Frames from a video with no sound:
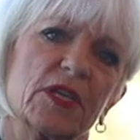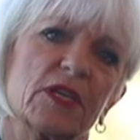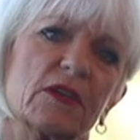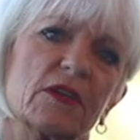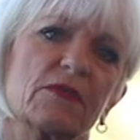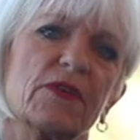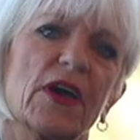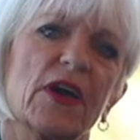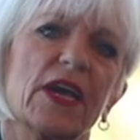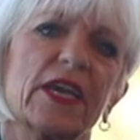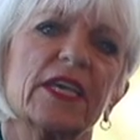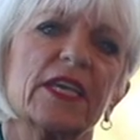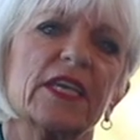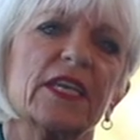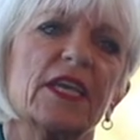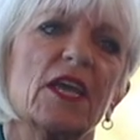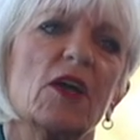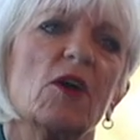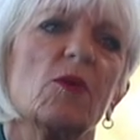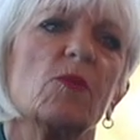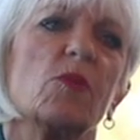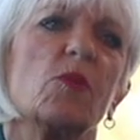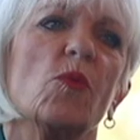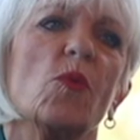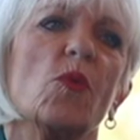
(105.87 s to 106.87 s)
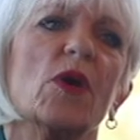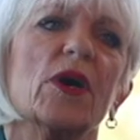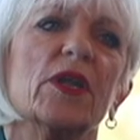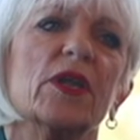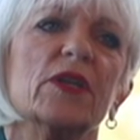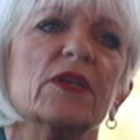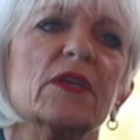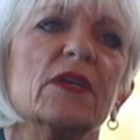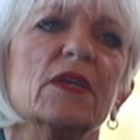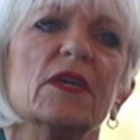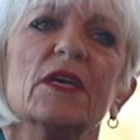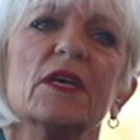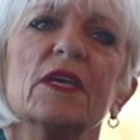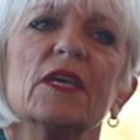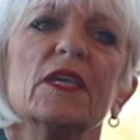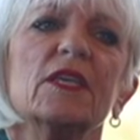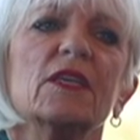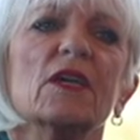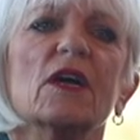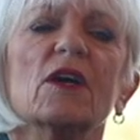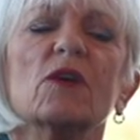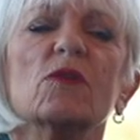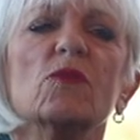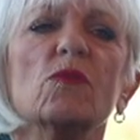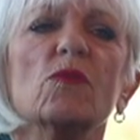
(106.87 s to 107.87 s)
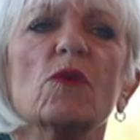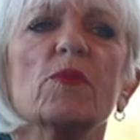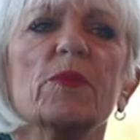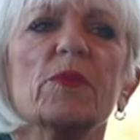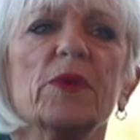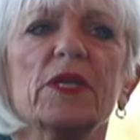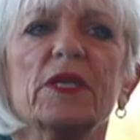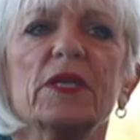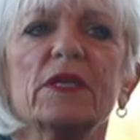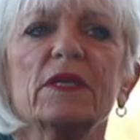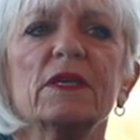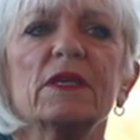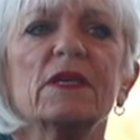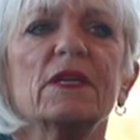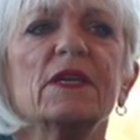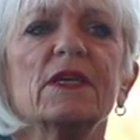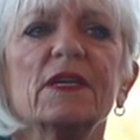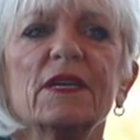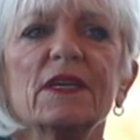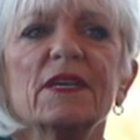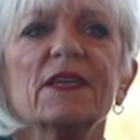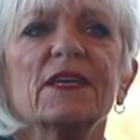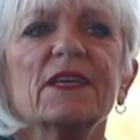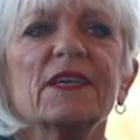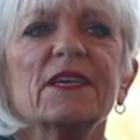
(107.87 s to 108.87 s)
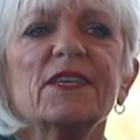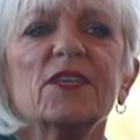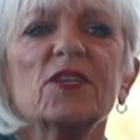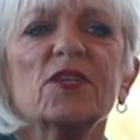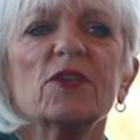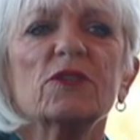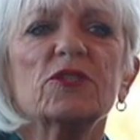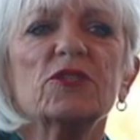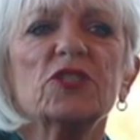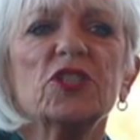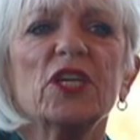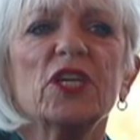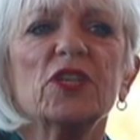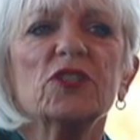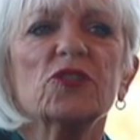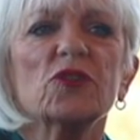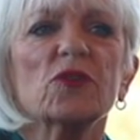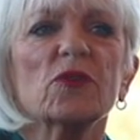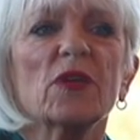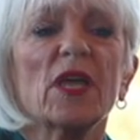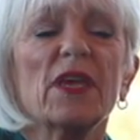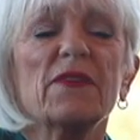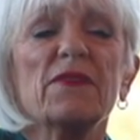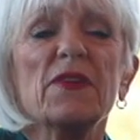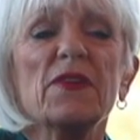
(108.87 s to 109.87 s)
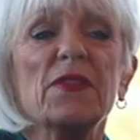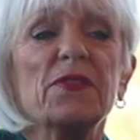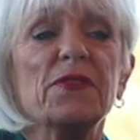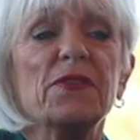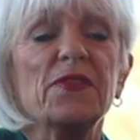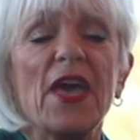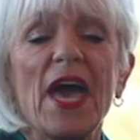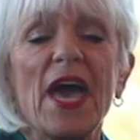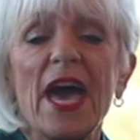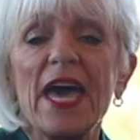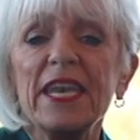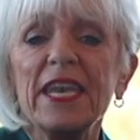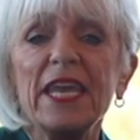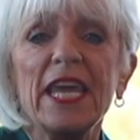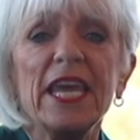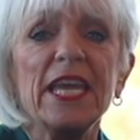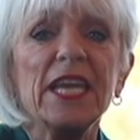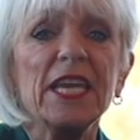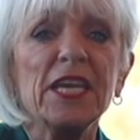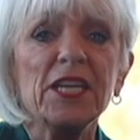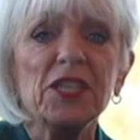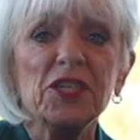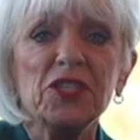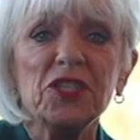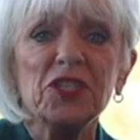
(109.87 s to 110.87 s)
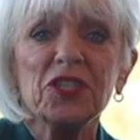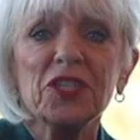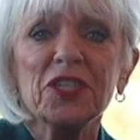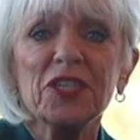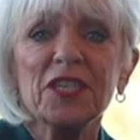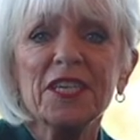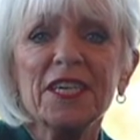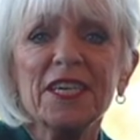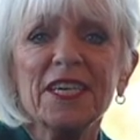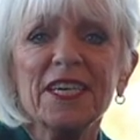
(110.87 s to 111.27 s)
And if I can help one young woman, you know, change her life at that age.